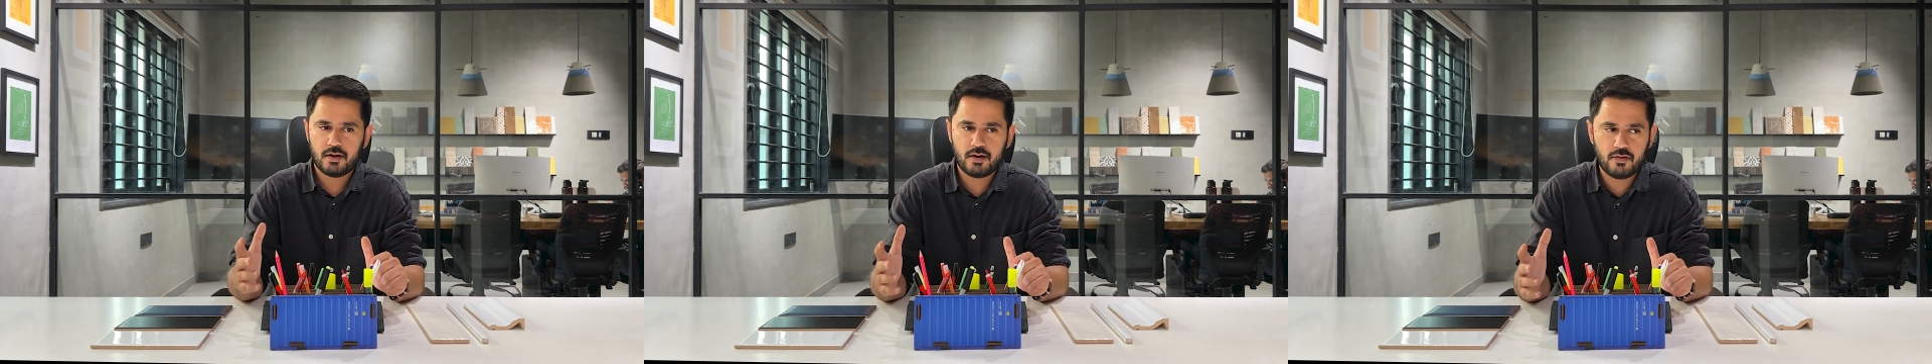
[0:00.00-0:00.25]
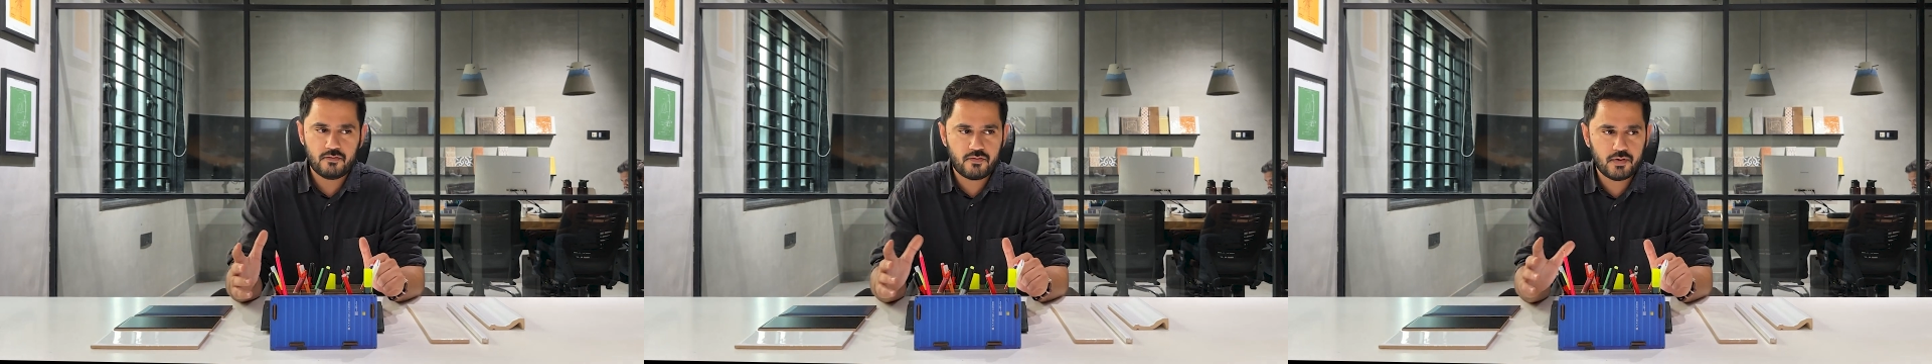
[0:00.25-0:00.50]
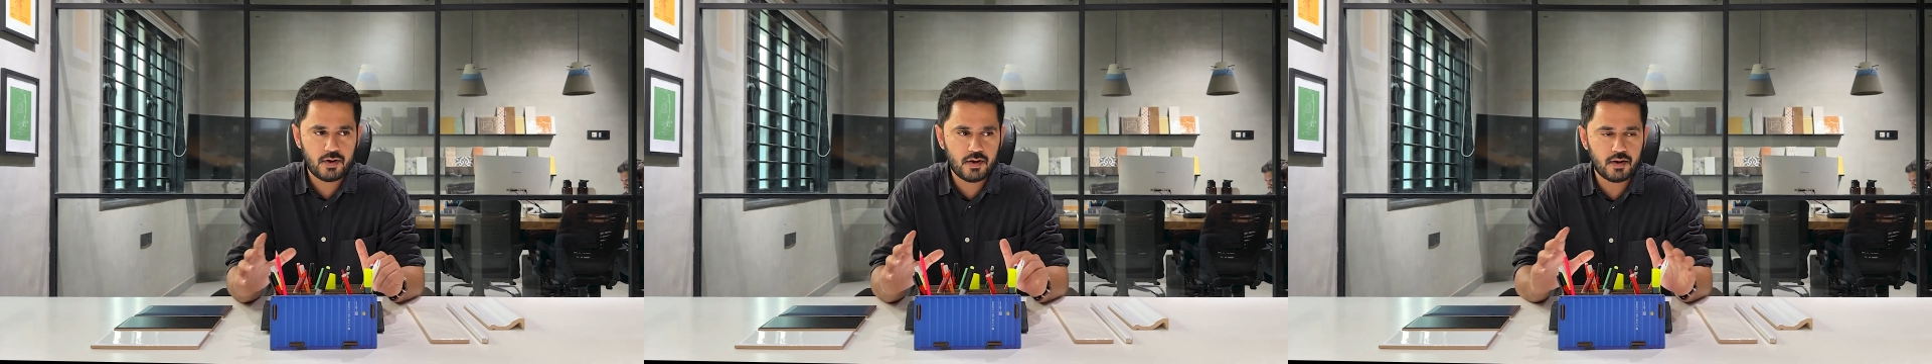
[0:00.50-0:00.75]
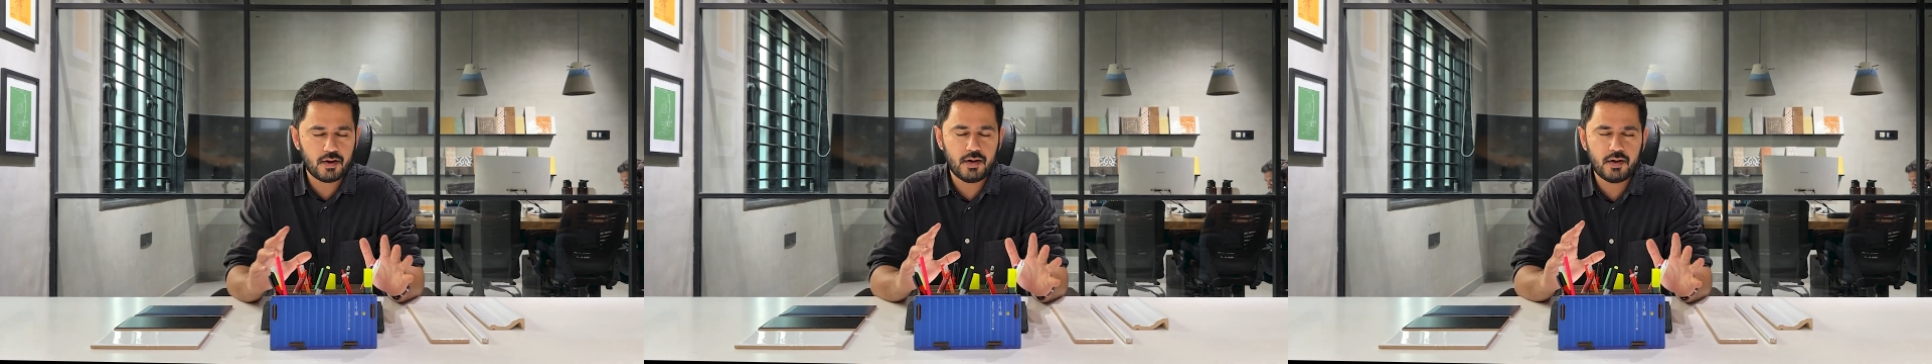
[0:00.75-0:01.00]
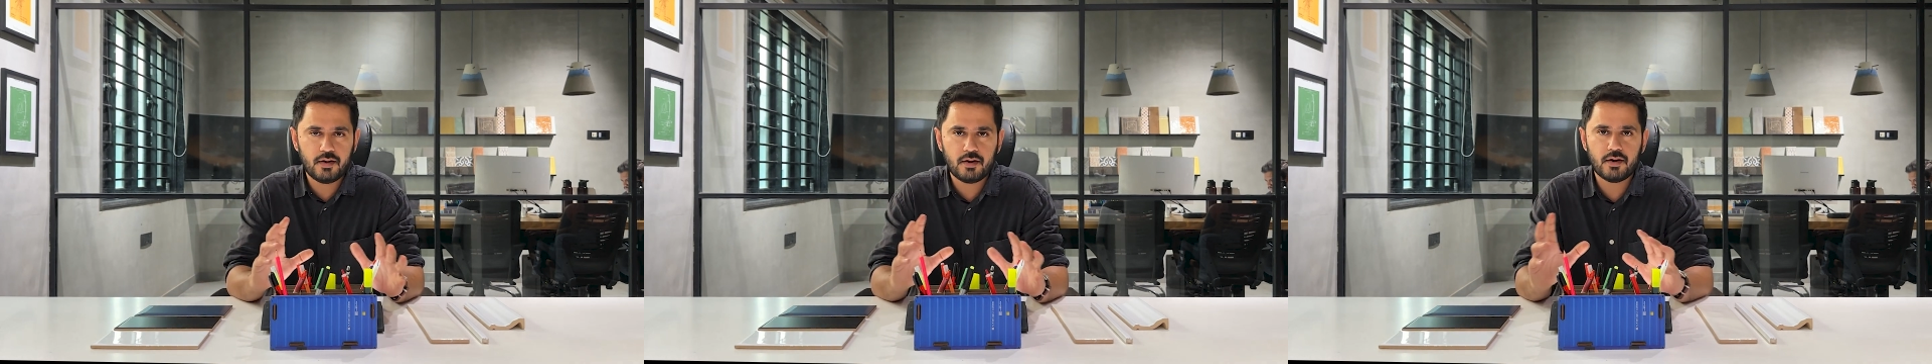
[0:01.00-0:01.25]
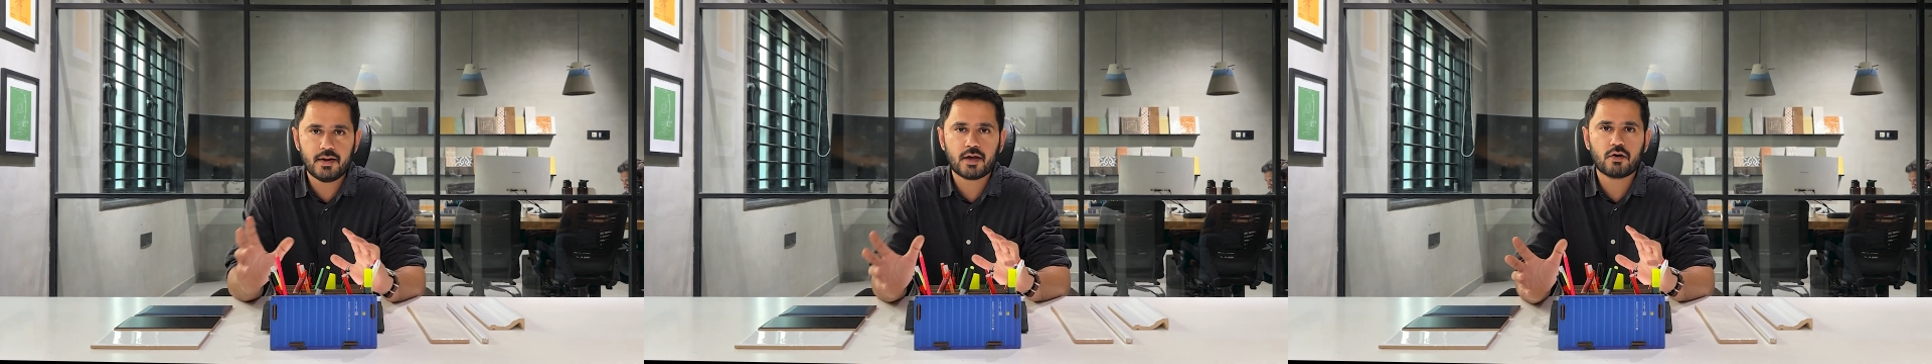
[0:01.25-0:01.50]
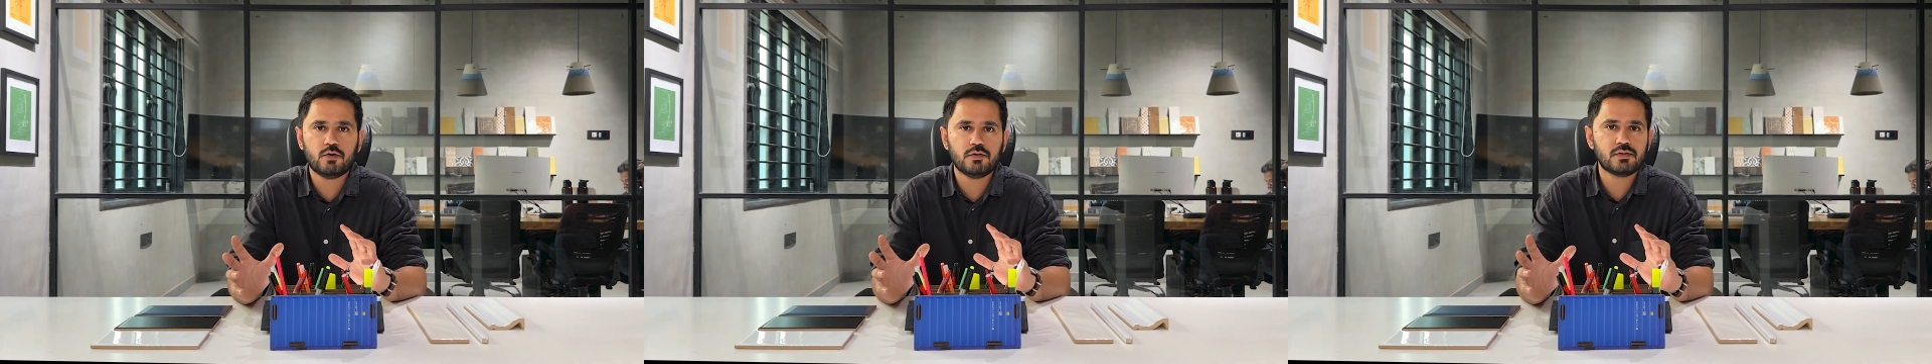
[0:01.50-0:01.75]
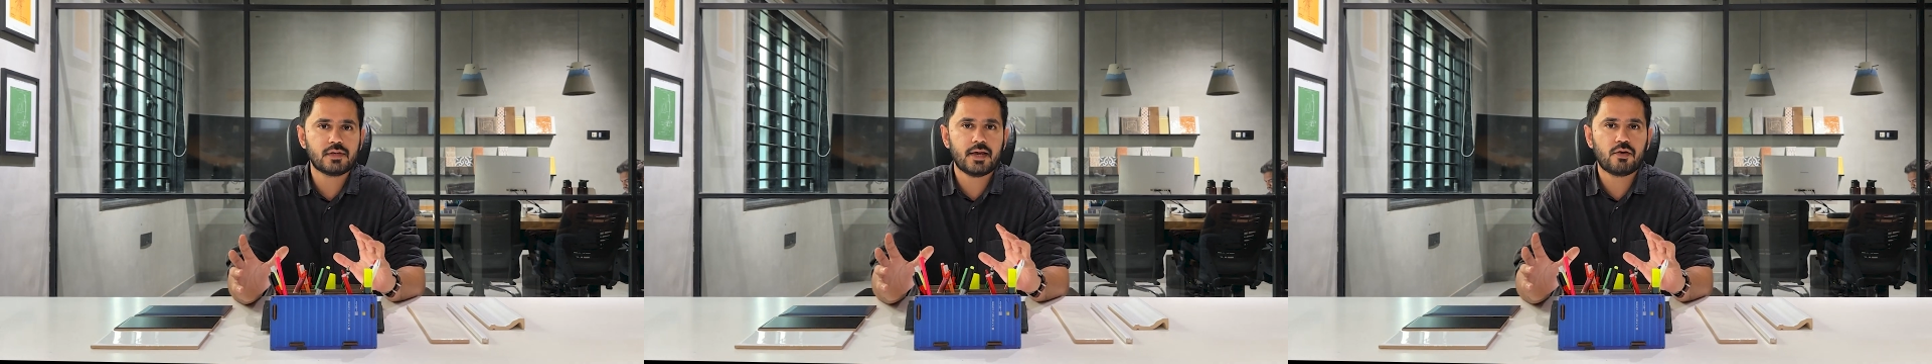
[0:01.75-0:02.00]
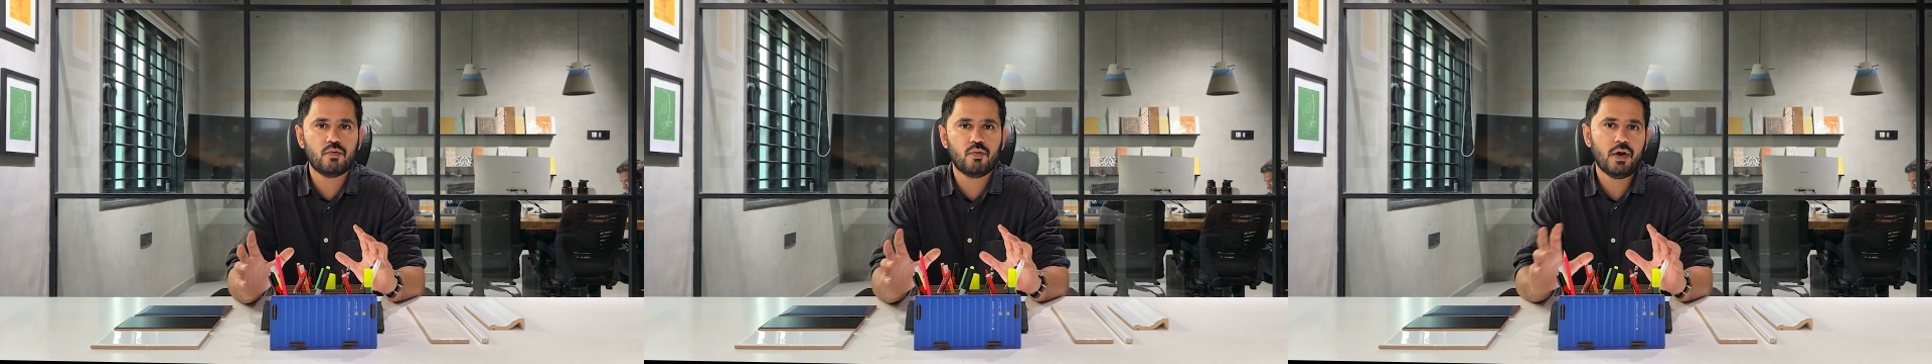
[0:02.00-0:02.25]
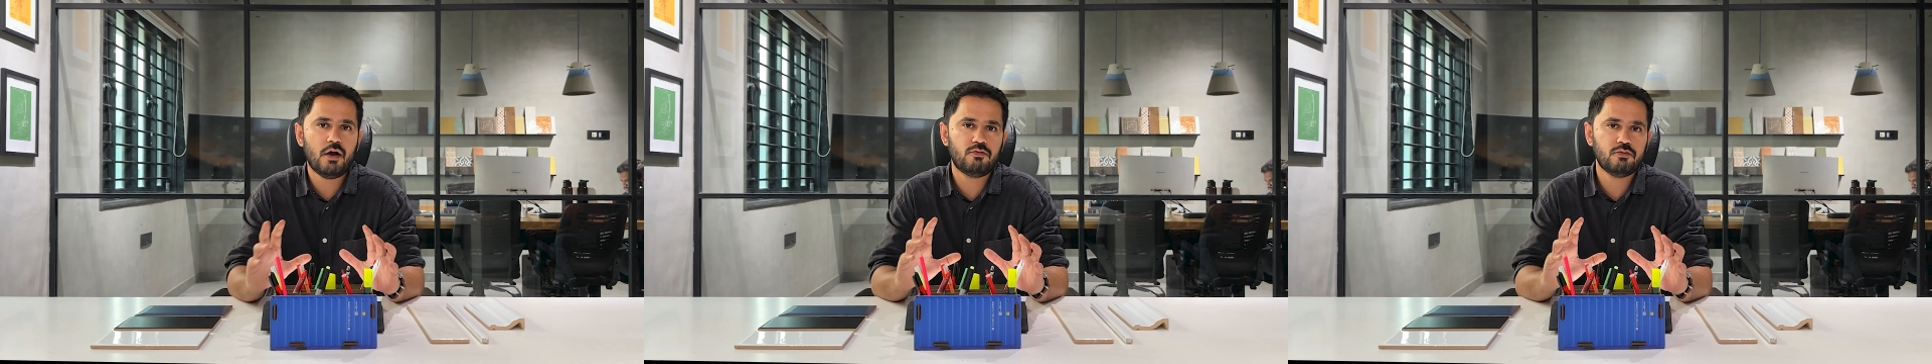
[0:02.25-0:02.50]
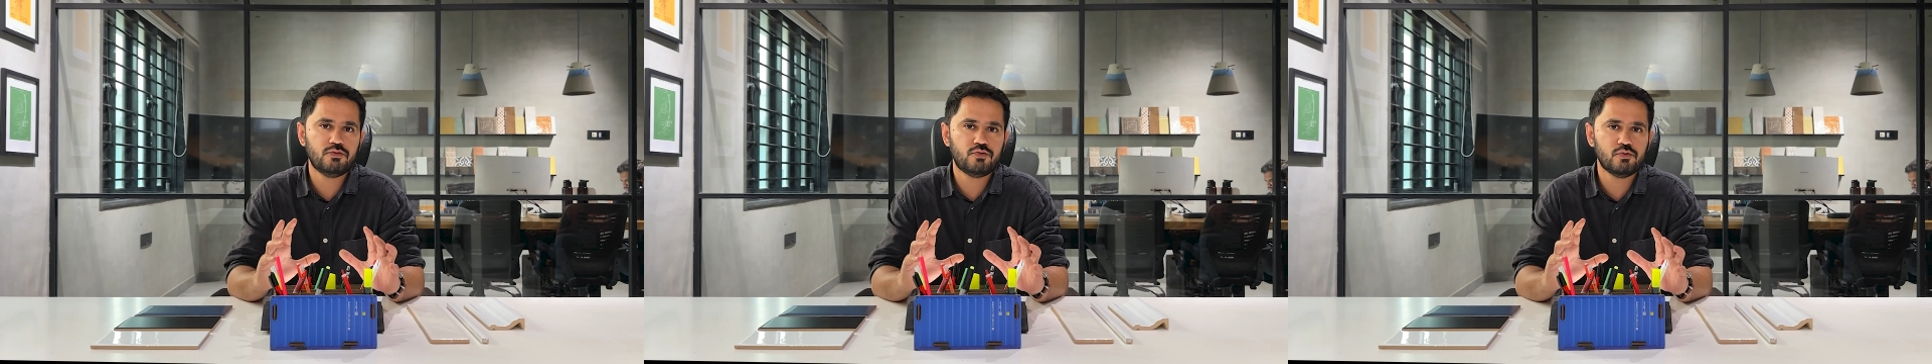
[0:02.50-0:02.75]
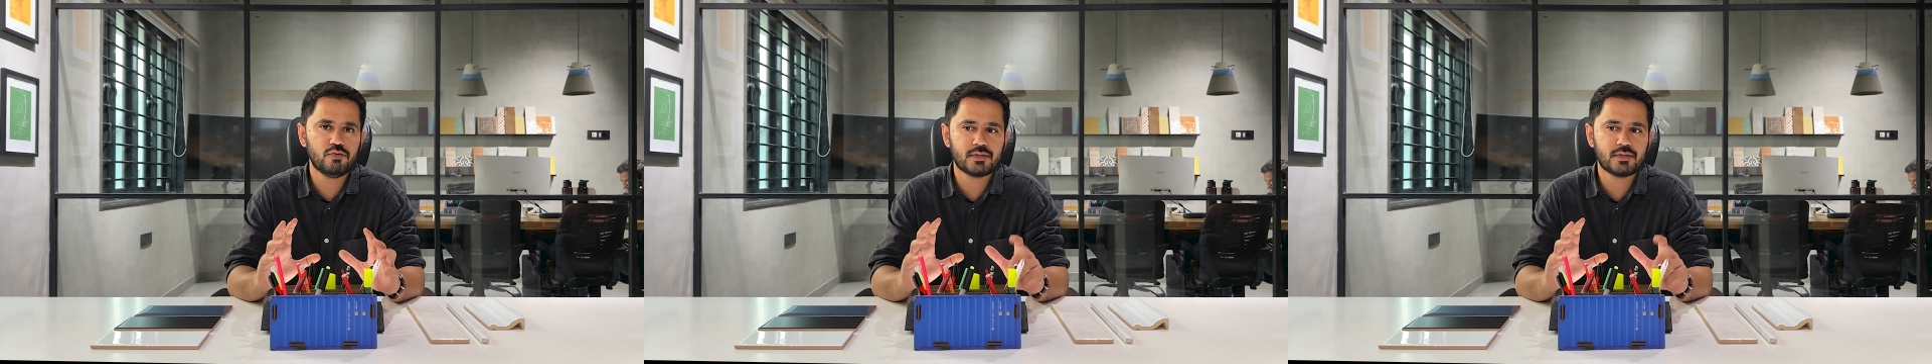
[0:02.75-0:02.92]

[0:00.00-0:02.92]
different interior decors. Like you have to choose